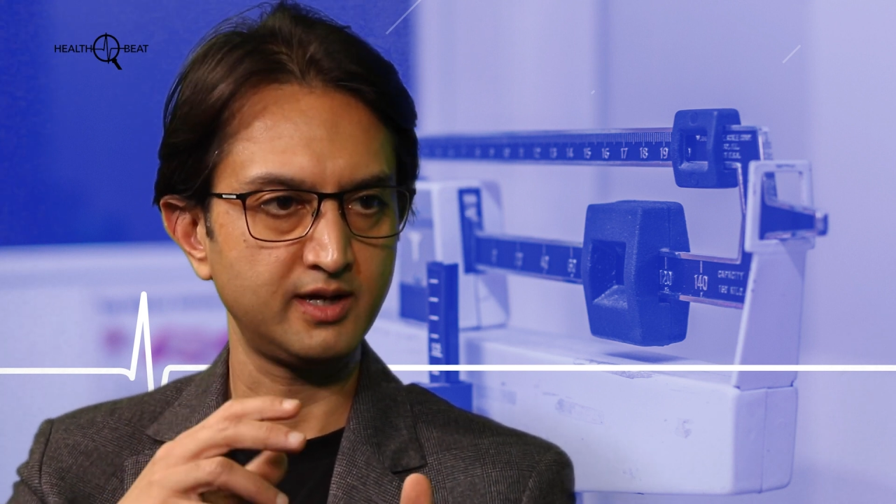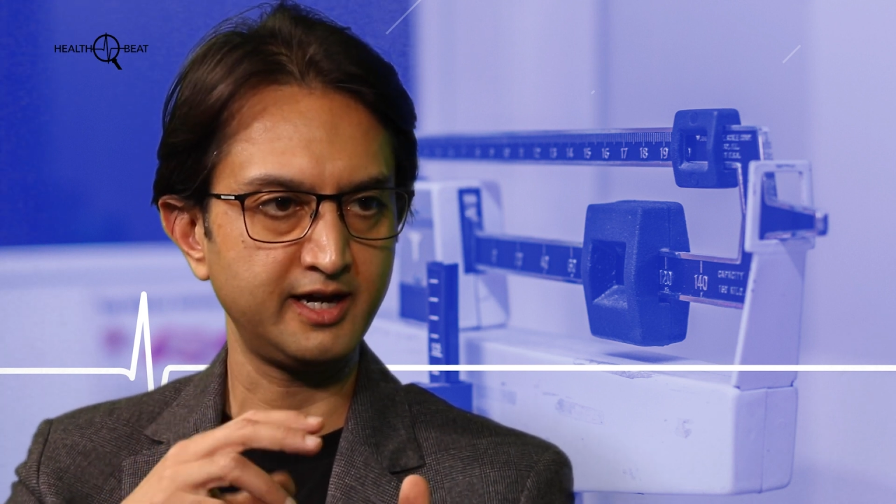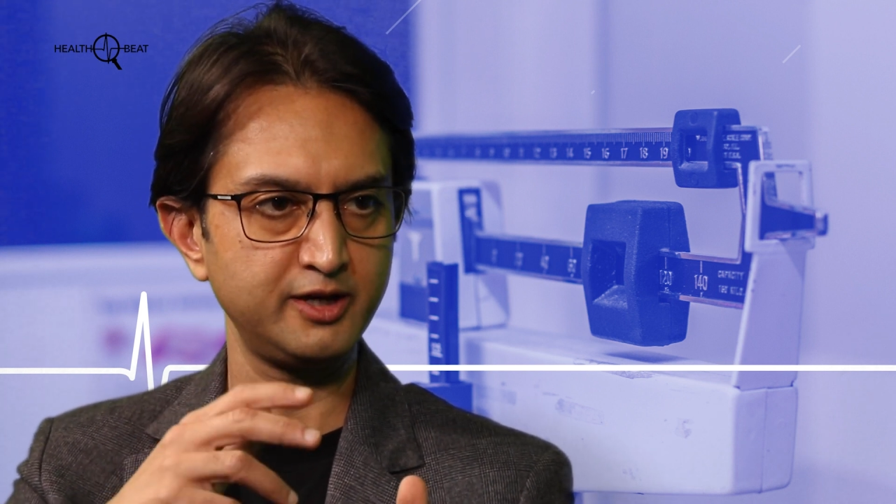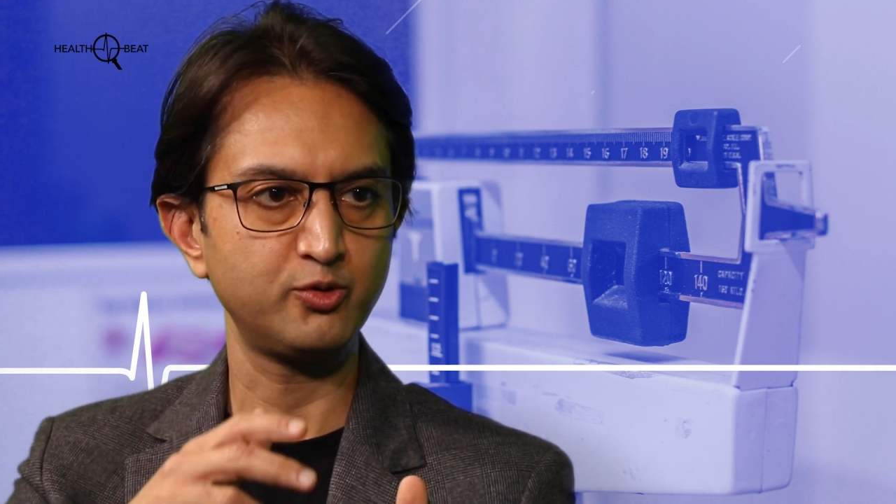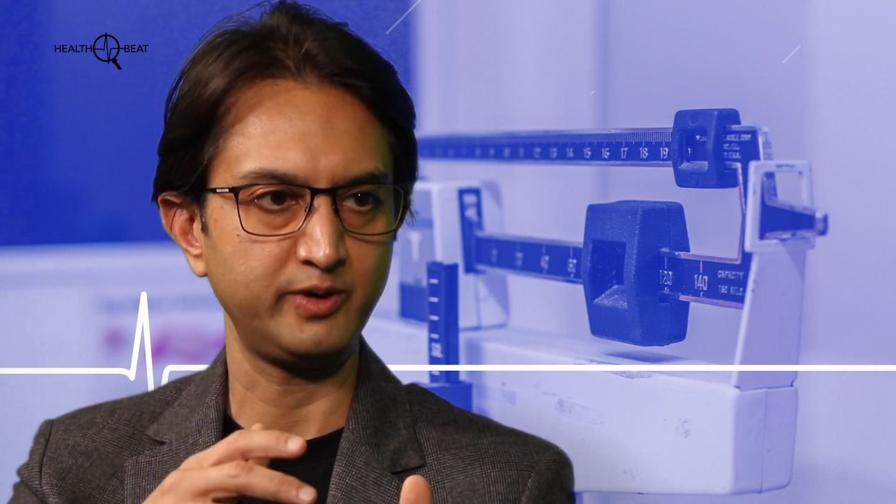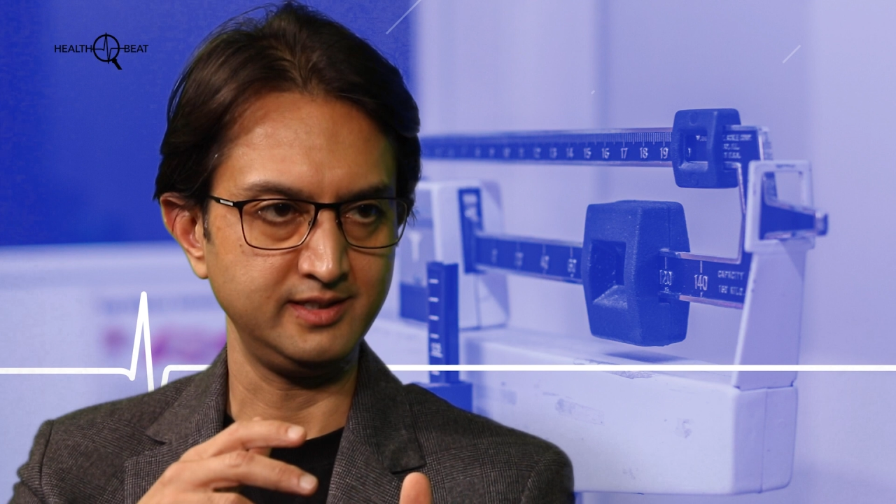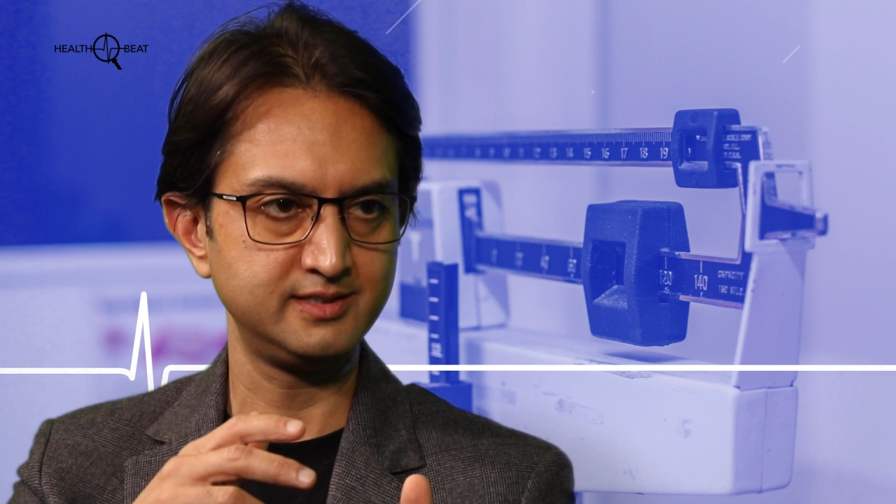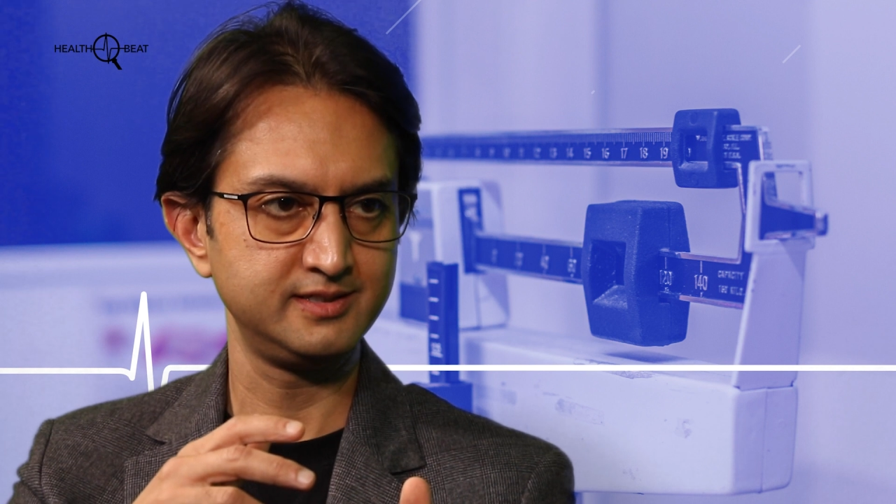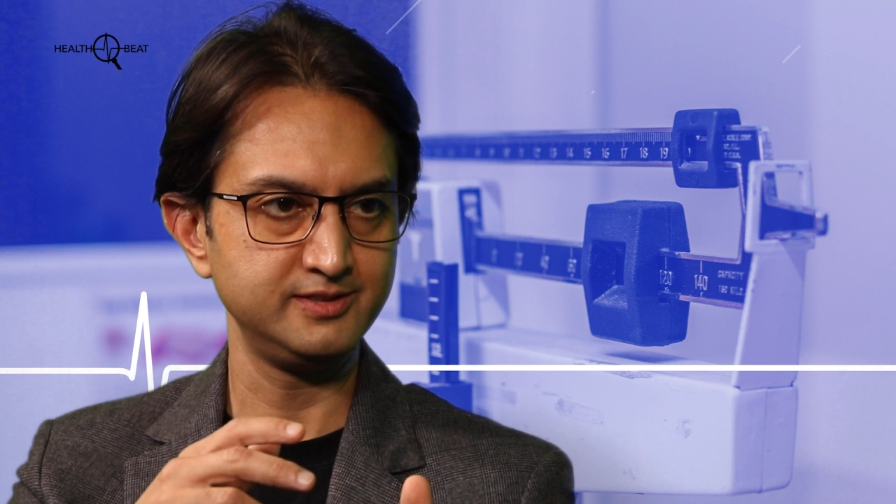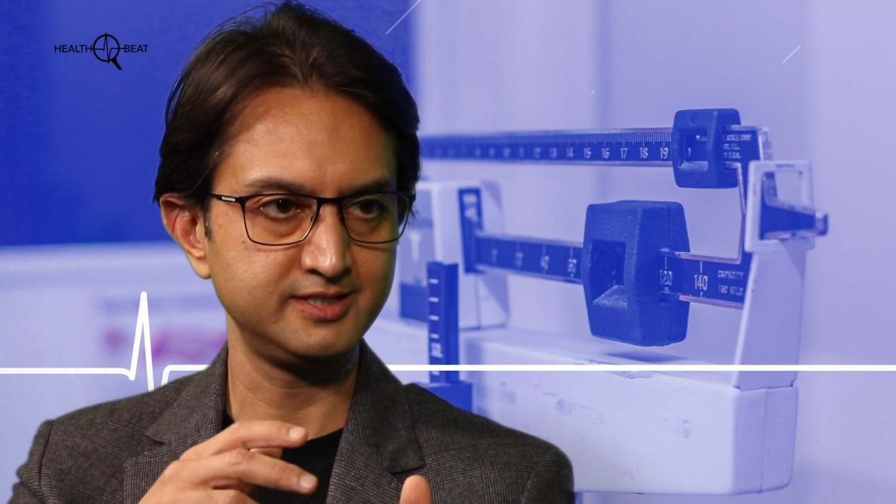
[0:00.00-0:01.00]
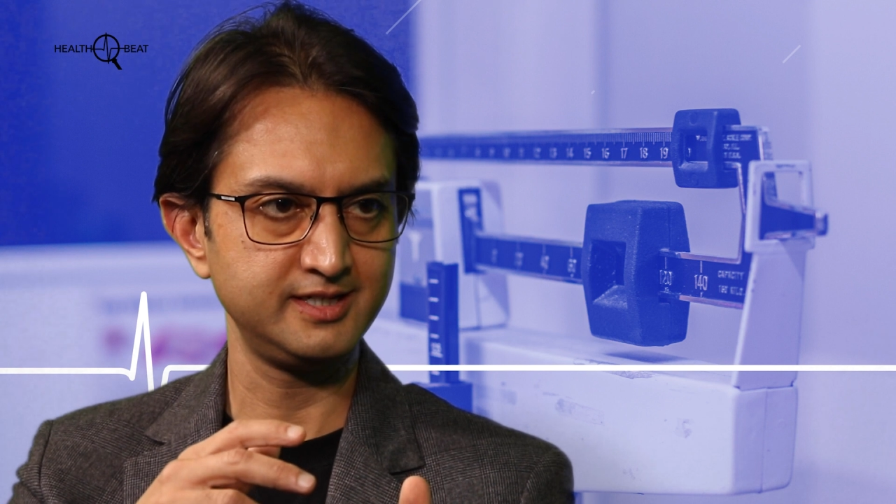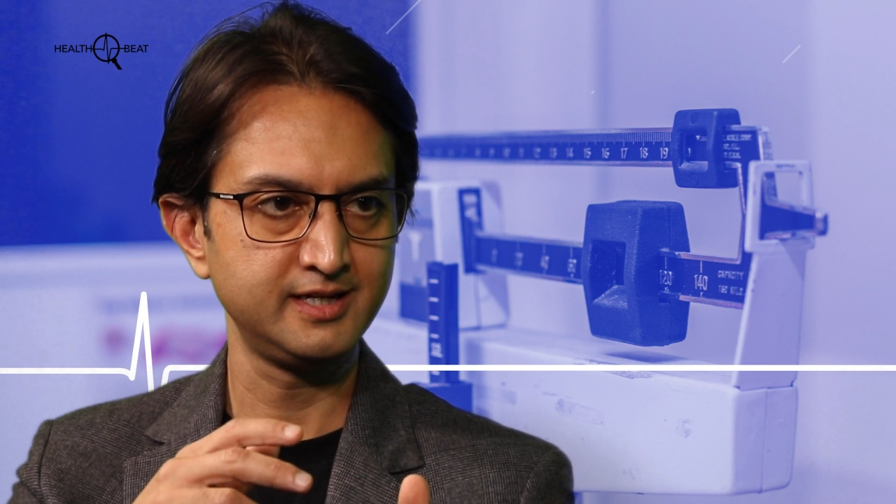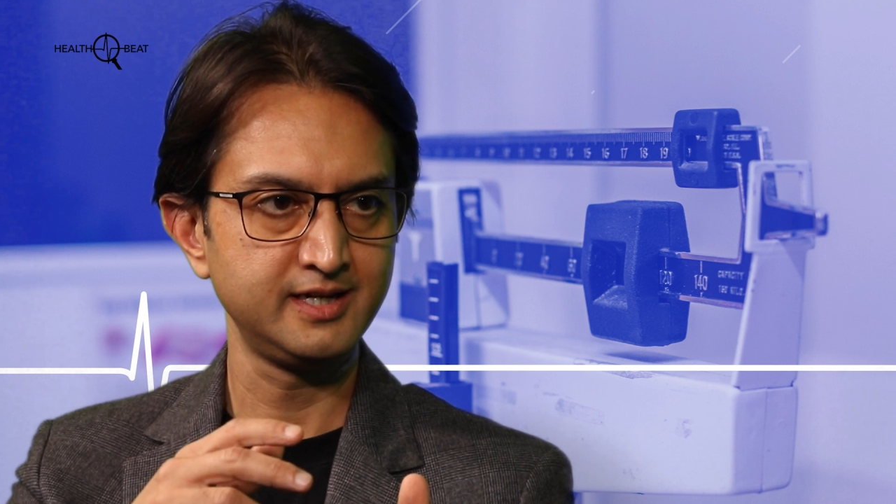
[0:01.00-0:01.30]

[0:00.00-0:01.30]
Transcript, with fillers: higher weight, you see.